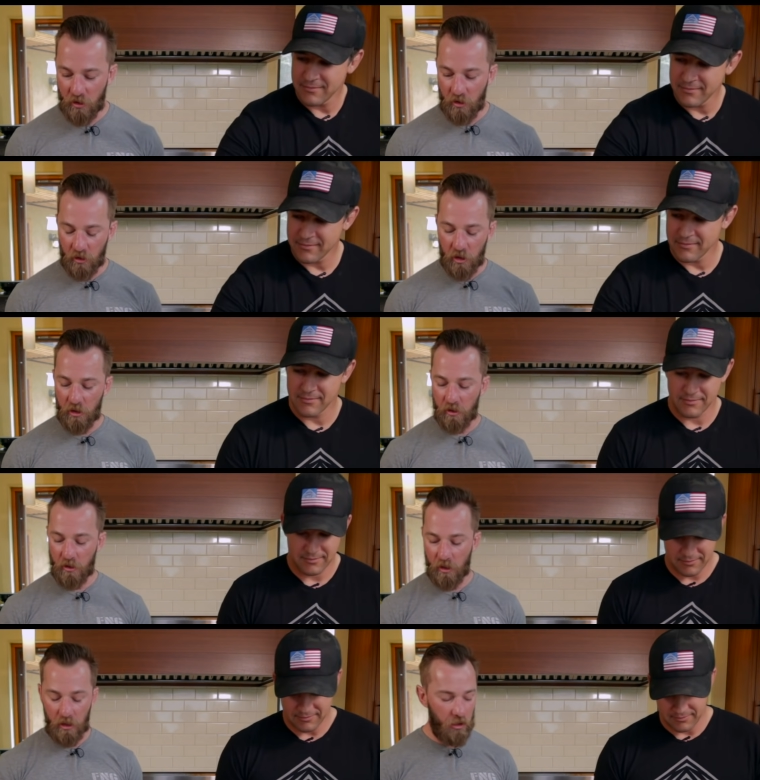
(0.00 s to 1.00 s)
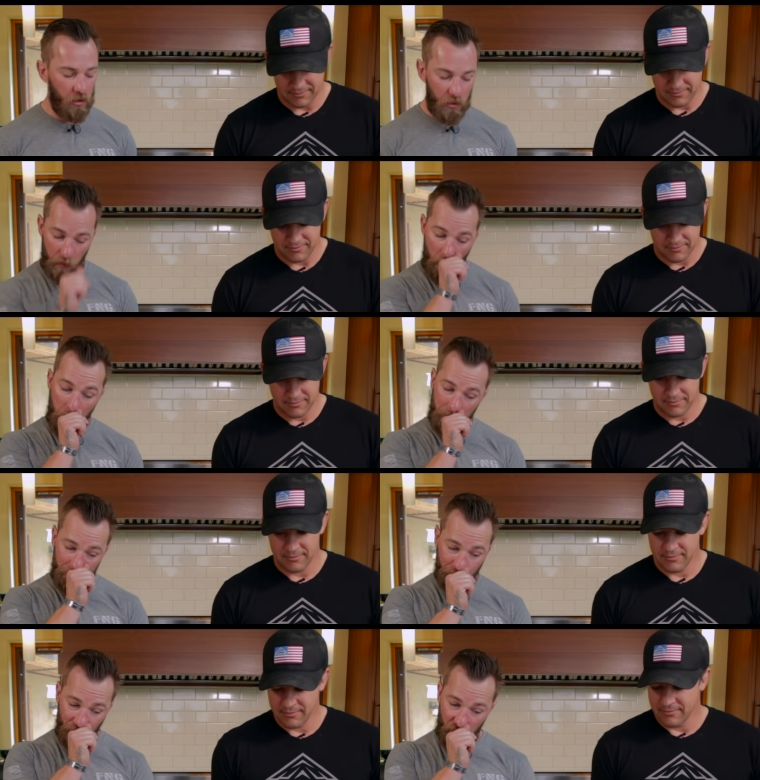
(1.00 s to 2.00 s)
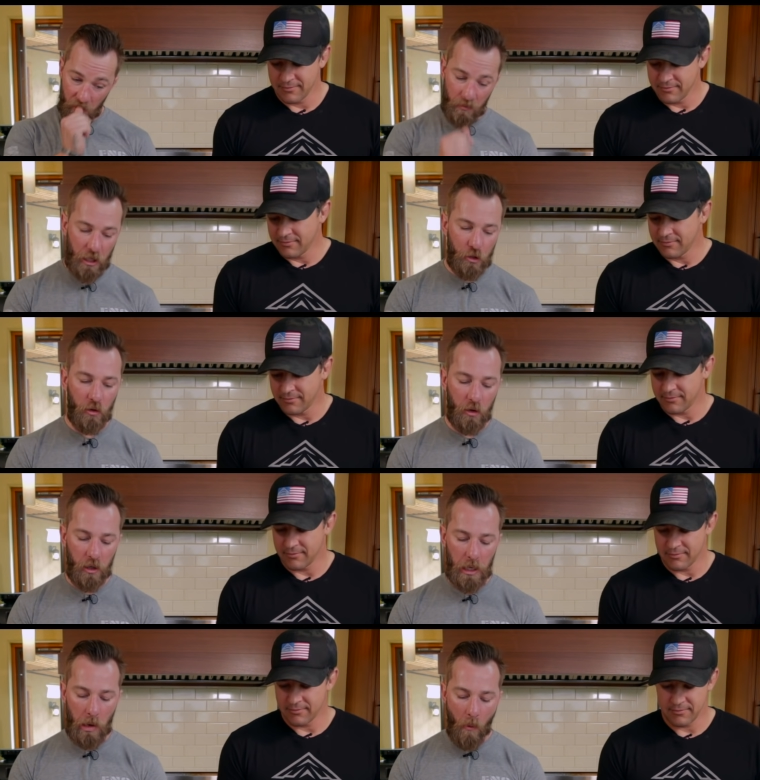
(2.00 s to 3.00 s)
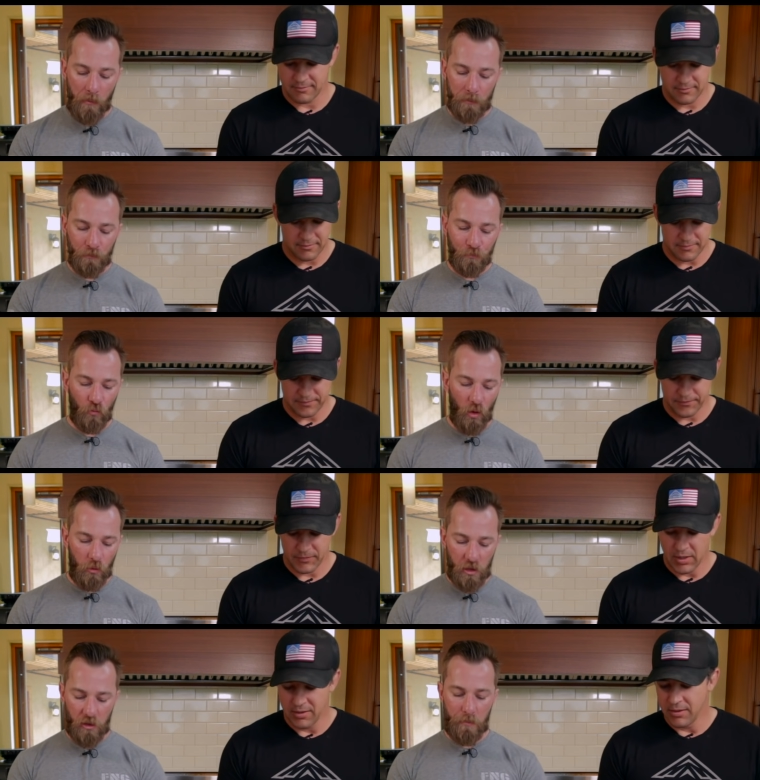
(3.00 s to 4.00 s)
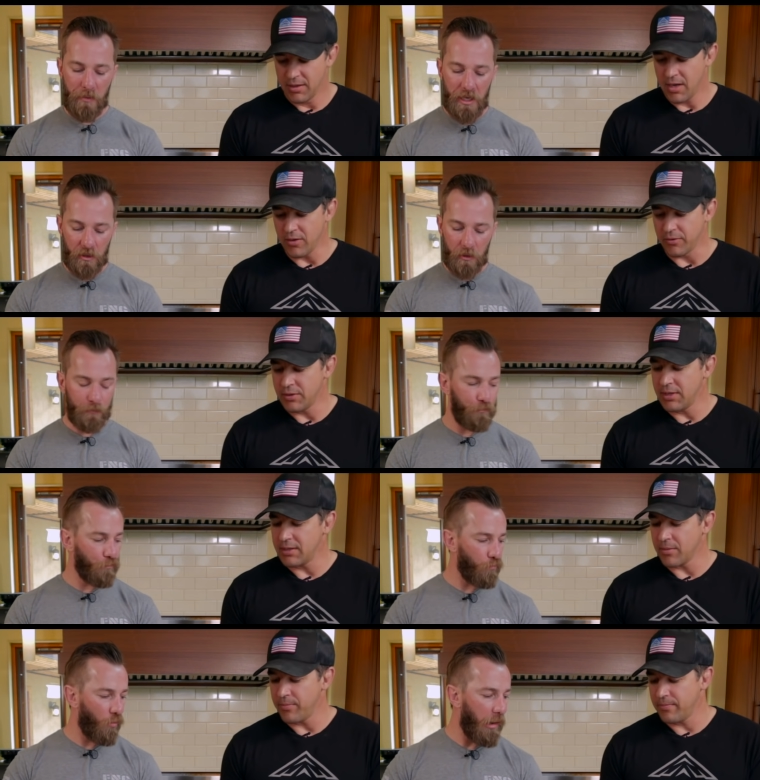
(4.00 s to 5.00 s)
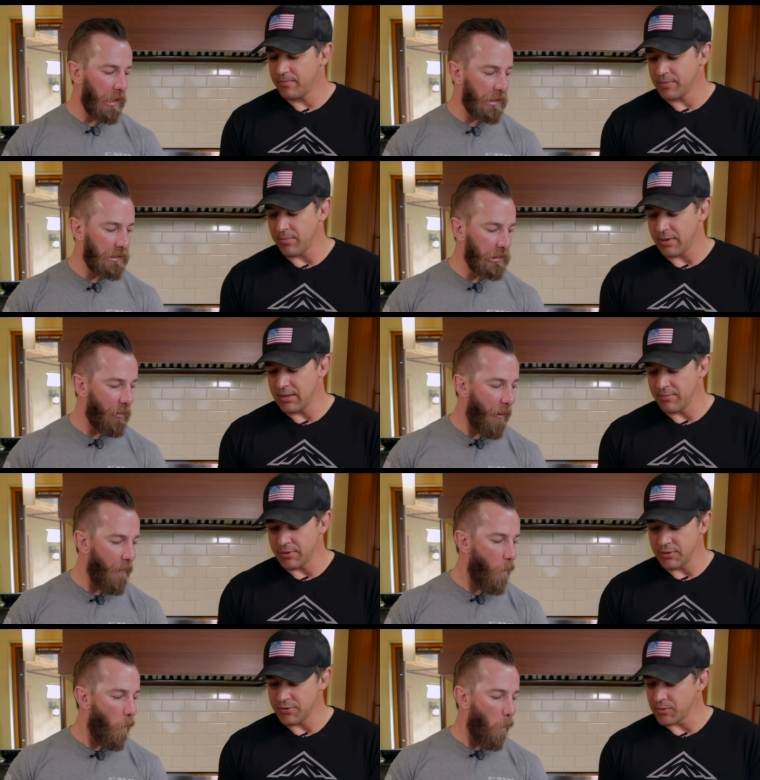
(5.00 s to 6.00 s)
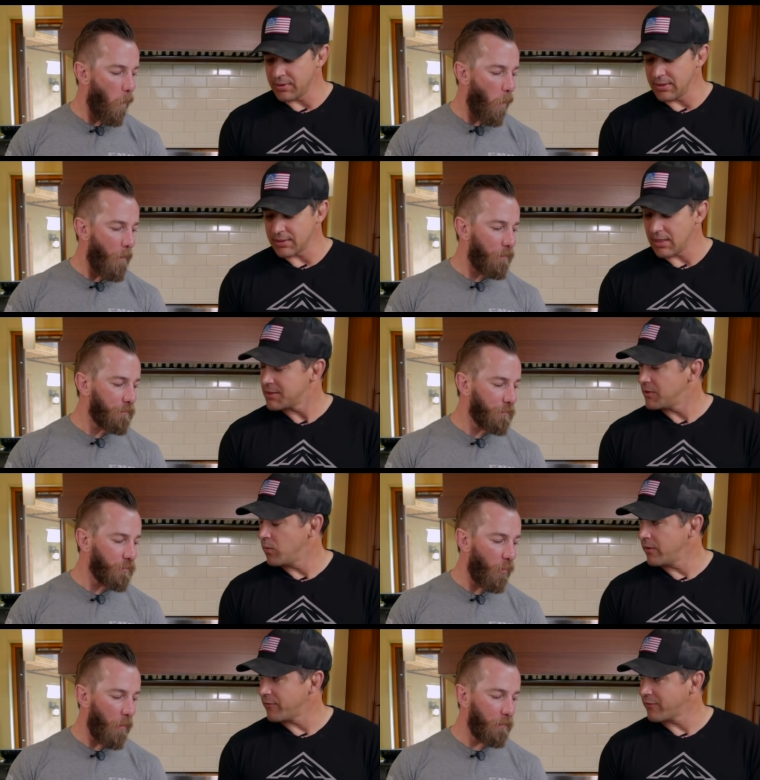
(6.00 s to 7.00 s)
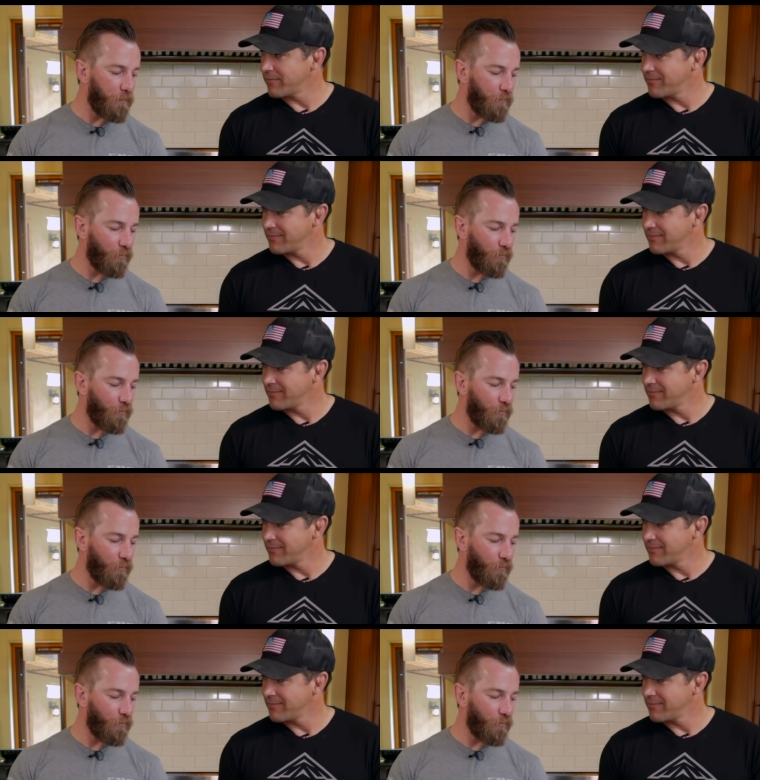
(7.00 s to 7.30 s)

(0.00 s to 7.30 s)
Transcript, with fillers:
Speaker 1: is delicious. That's just some natural honey, which is amazing.
Speaker 2: Oh, you need to com combine the Meduse with these S U ones.